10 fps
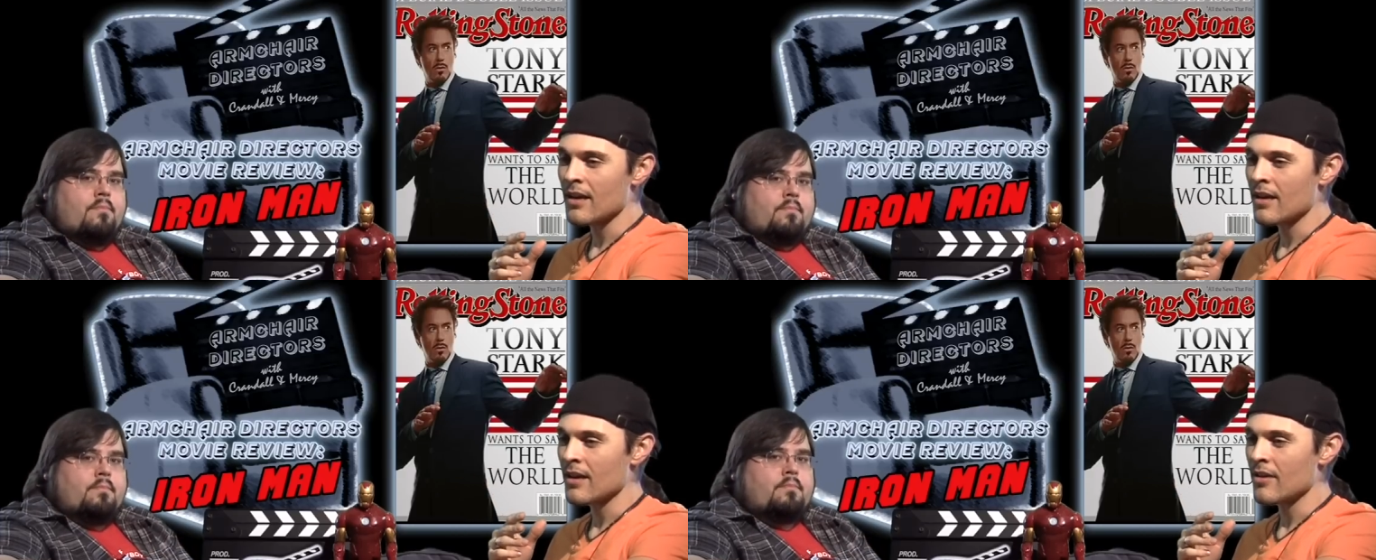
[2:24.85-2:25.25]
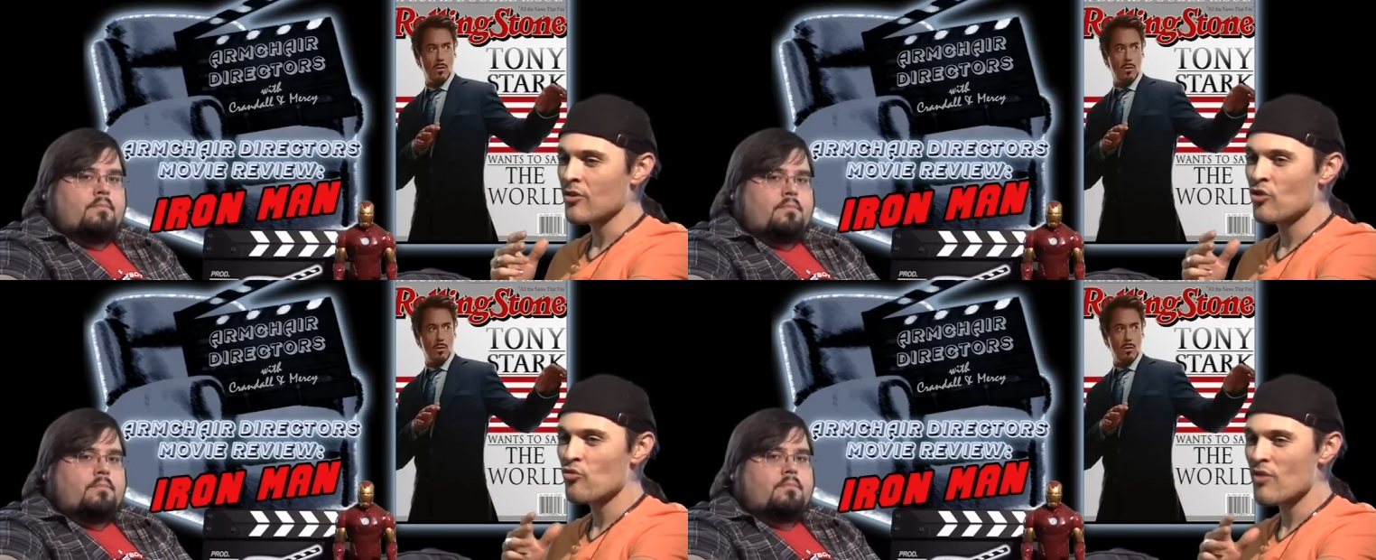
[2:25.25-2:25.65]

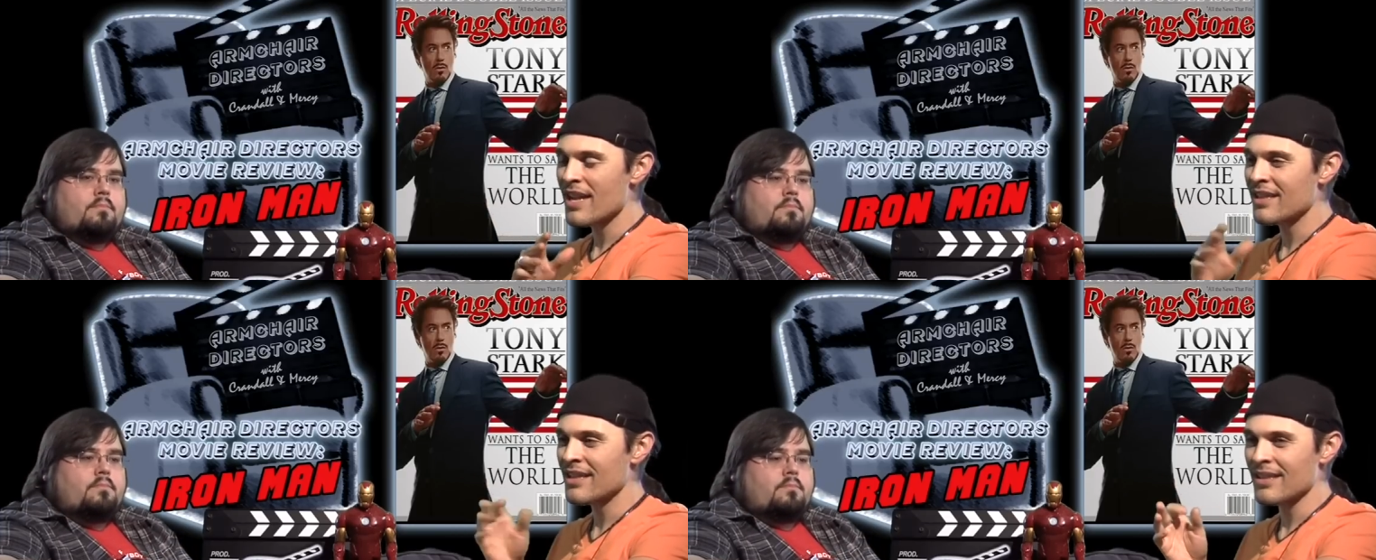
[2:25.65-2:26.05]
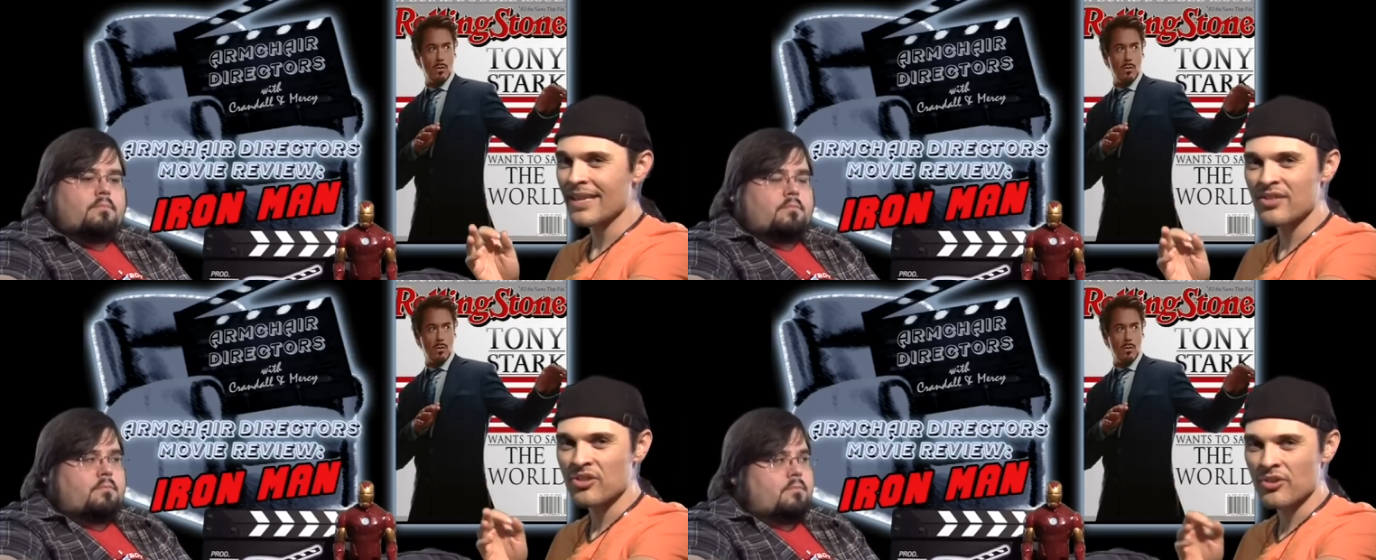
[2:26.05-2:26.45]
Speaker 1: Uh, great
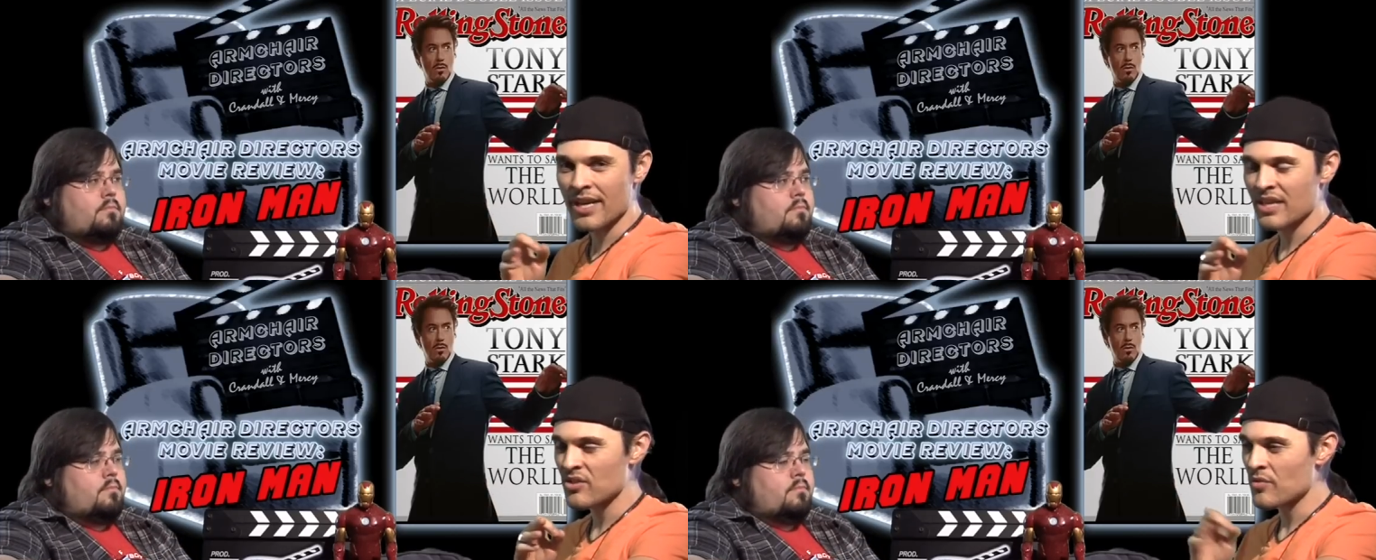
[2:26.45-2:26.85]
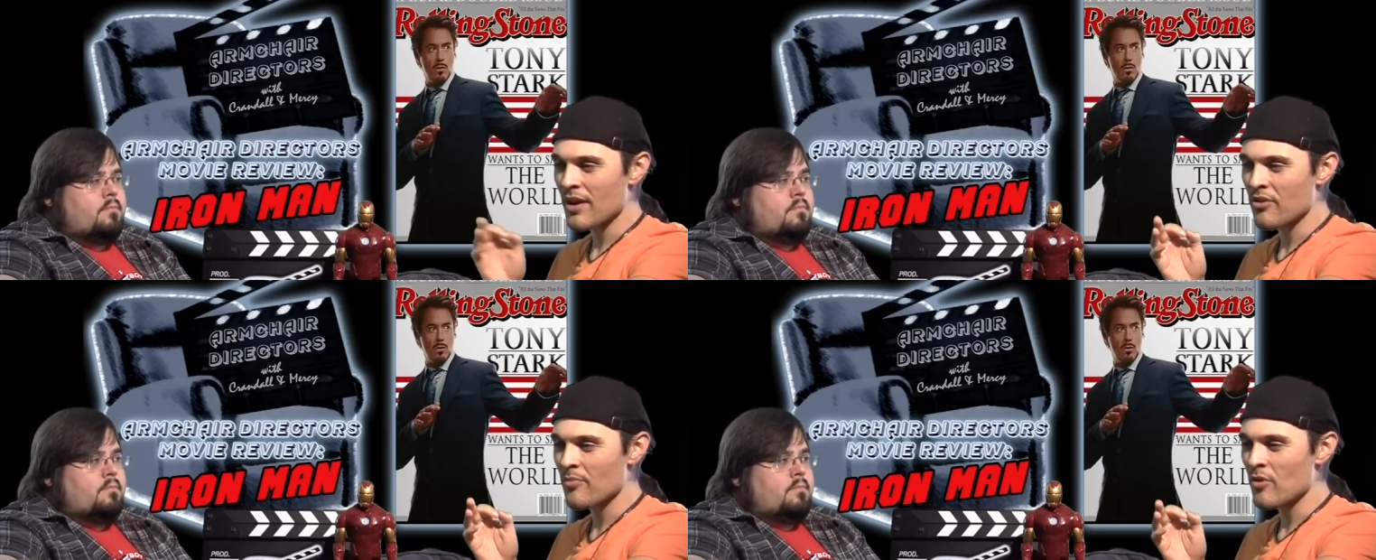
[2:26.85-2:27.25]
little Easter eggs
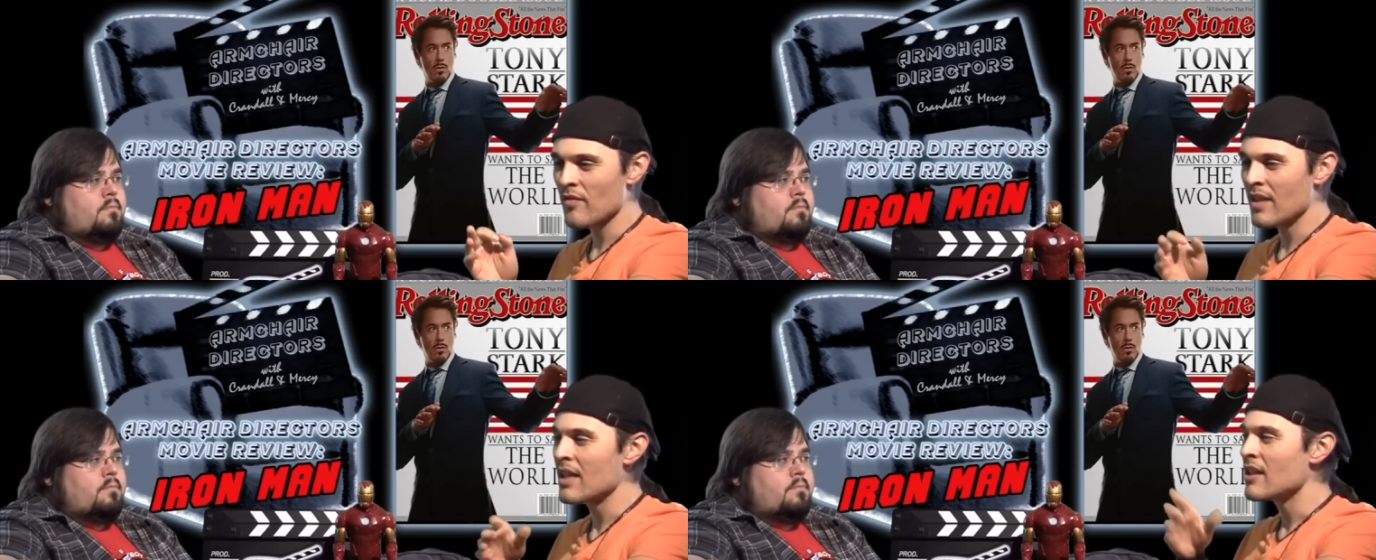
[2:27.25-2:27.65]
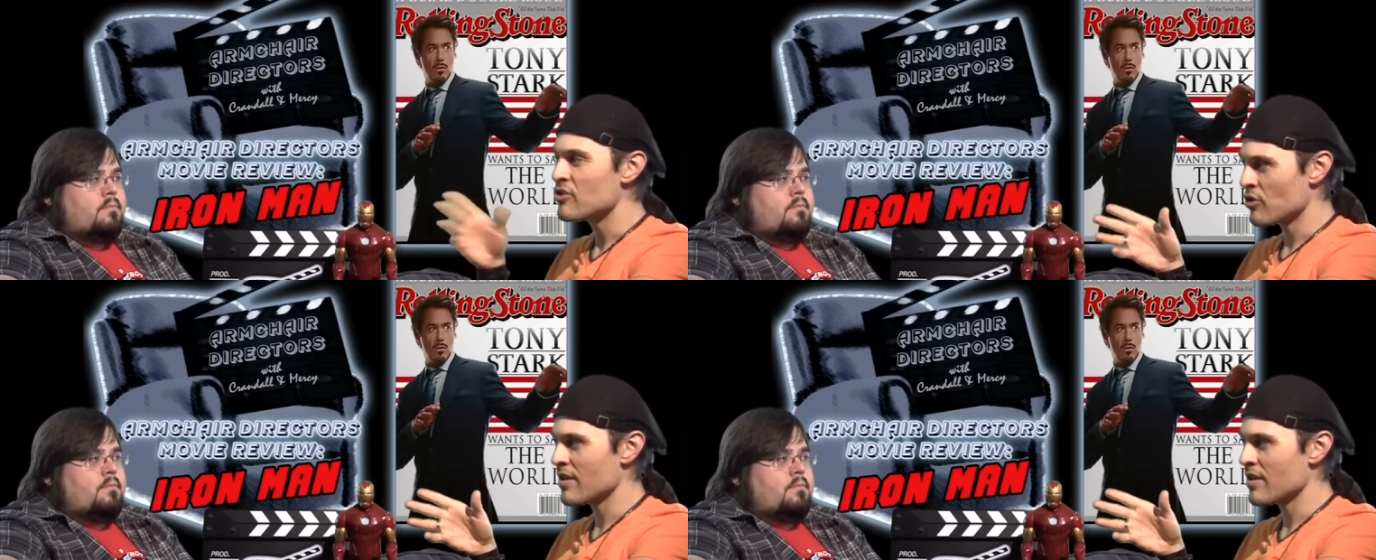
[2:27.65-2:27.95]
throughout the movie.